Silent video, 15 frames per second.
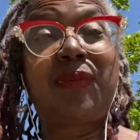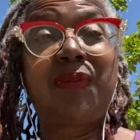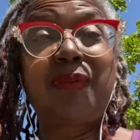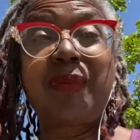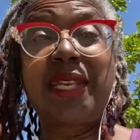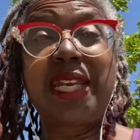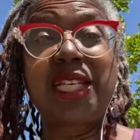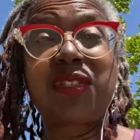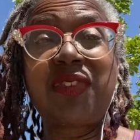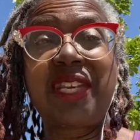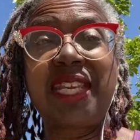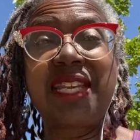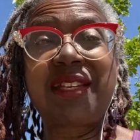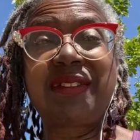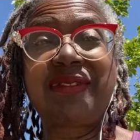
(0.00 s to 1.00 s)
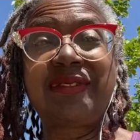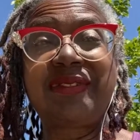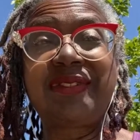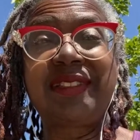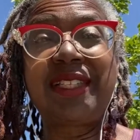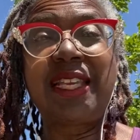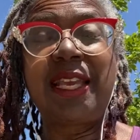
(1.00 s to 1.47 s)
my next video.
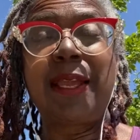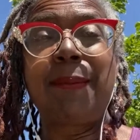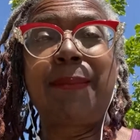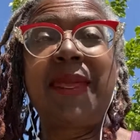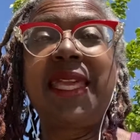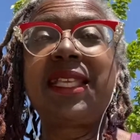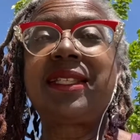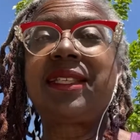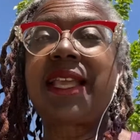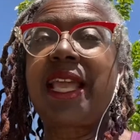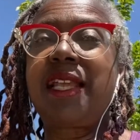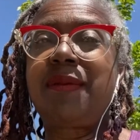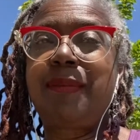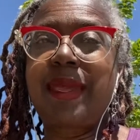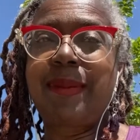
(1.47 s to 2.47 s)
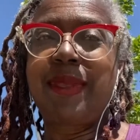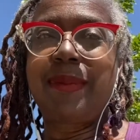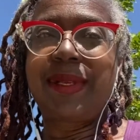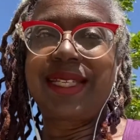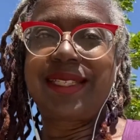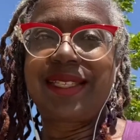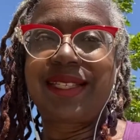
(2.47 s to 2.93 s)
Peace and baby
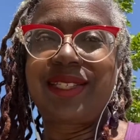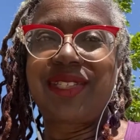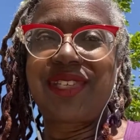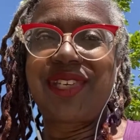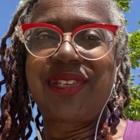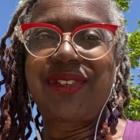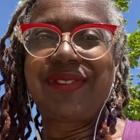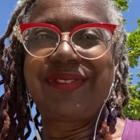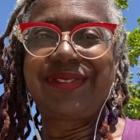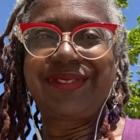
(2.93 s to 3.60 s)
blessings to you.